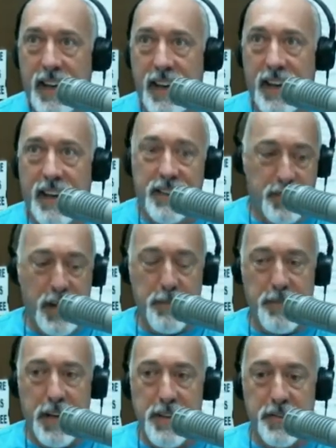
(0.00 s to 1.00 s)
and
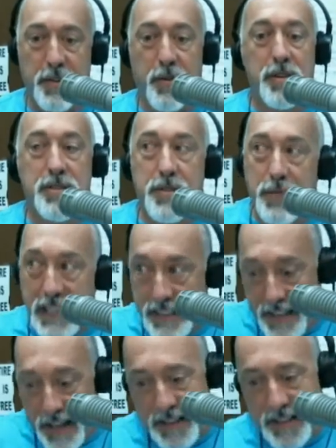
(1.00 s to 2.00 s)
right by the door. So he
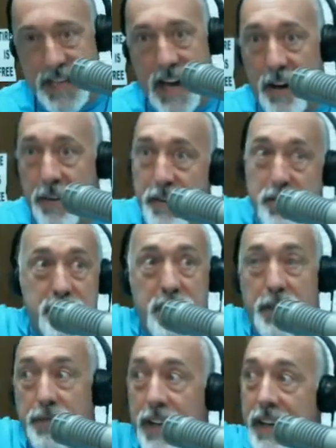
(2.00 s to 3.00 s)
ducks down. There's
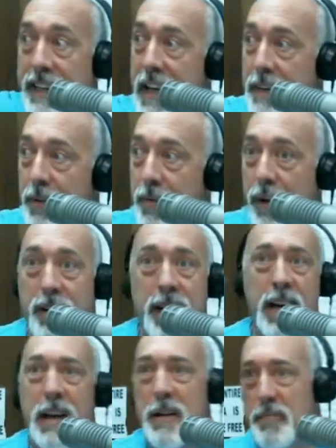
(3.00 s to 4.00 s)
stuff flying everywhere.
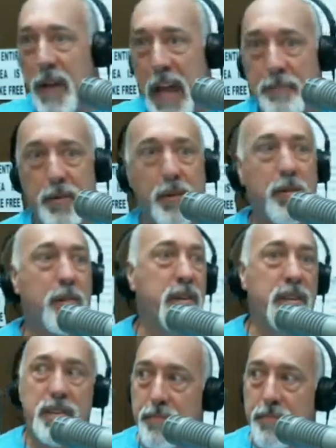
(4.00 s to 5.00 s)
Paper
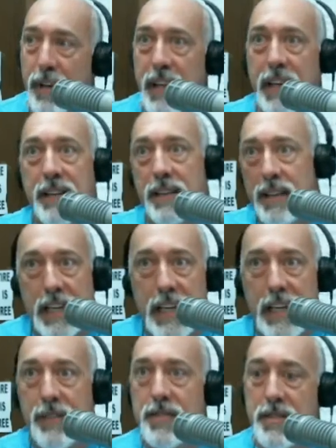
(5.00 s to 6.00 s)
and debris and
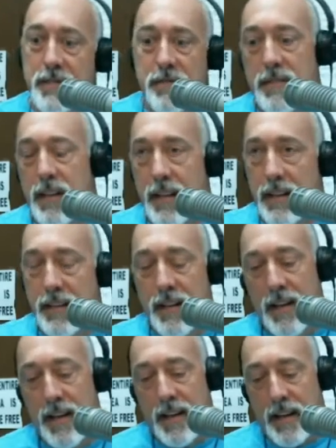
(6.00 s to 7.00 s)
leaves and
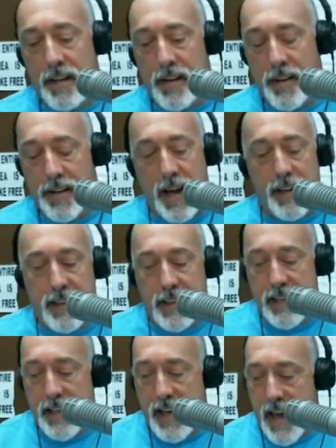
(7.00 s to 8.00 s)
all that.
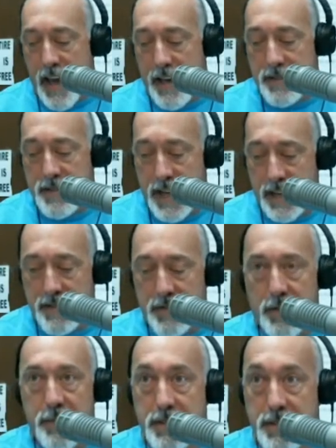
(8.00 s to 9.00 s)
He has next
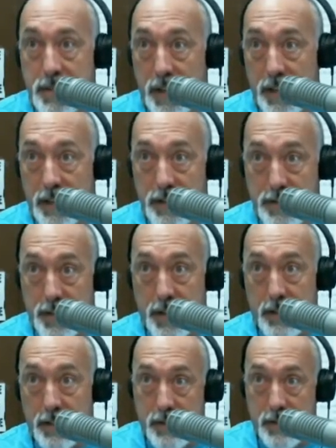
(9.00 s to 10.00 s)
to him his son, his
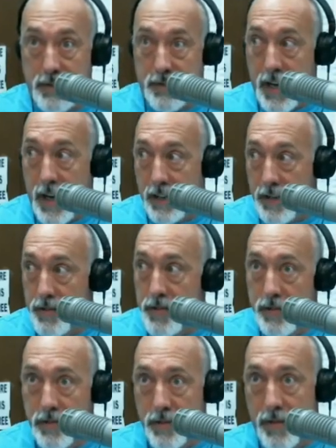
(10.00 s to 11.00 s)
adult
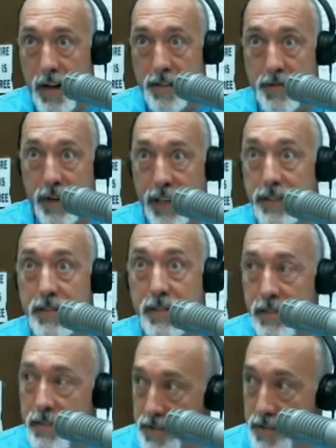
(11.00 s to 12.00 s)
college graduated
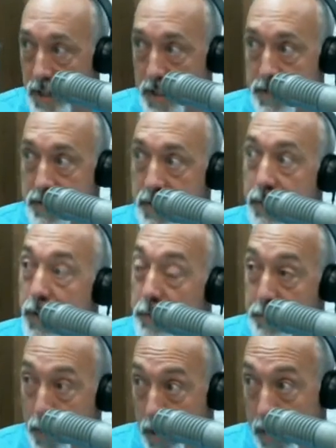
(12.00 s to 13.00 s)
son's
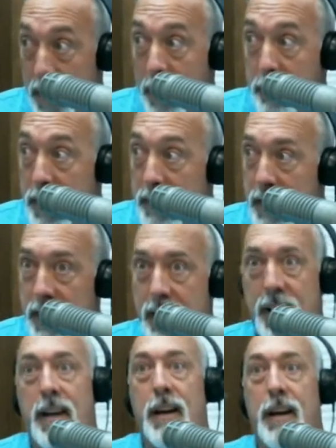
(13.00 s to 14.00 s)
football helmet,
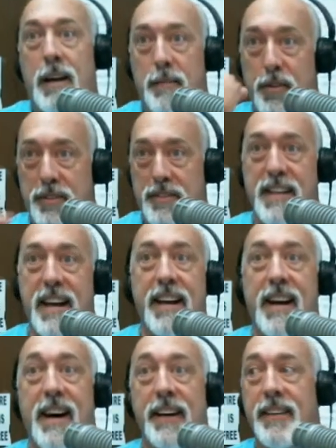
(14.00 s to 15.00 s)
puts that
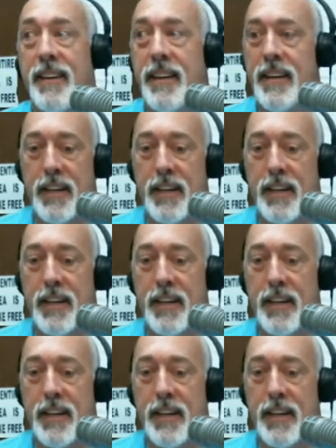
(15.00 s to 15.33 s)
on,